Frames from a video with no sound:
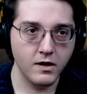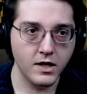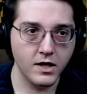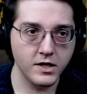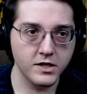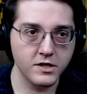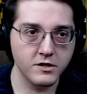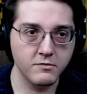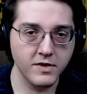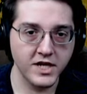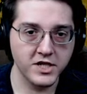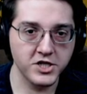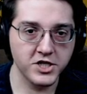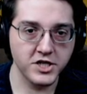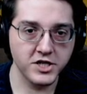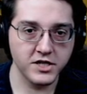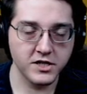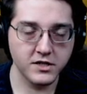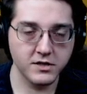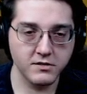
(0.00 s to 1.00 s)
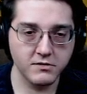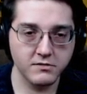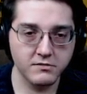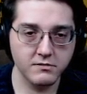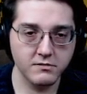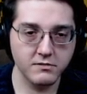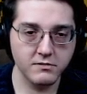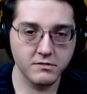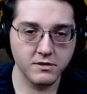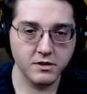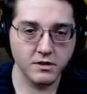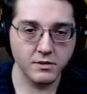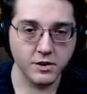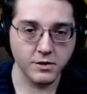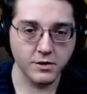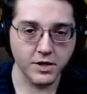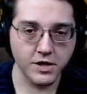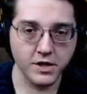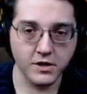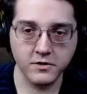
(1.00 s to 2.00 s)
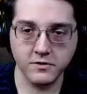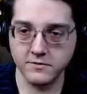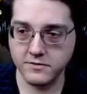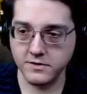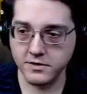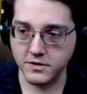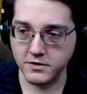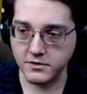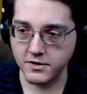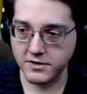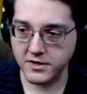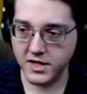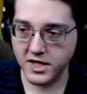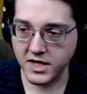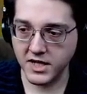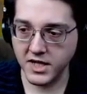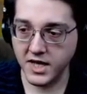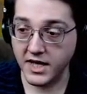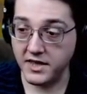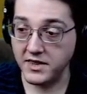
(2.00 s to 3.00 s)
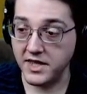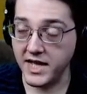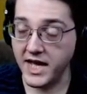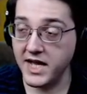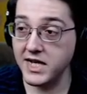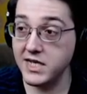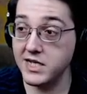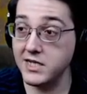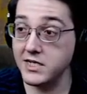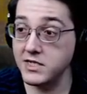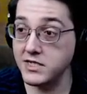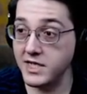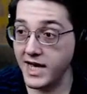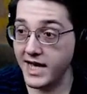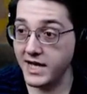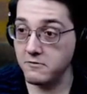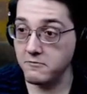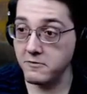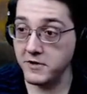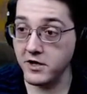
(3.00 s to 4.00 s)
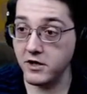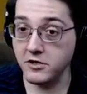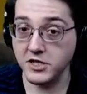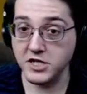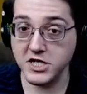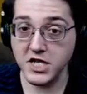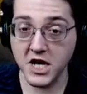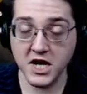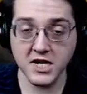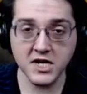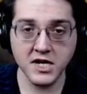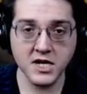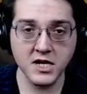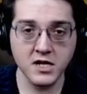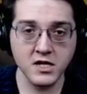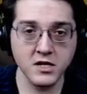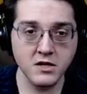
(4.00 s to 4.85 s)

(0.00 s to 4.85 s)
Auto magic. Go, go, go. Do the thing. And that is that. We are done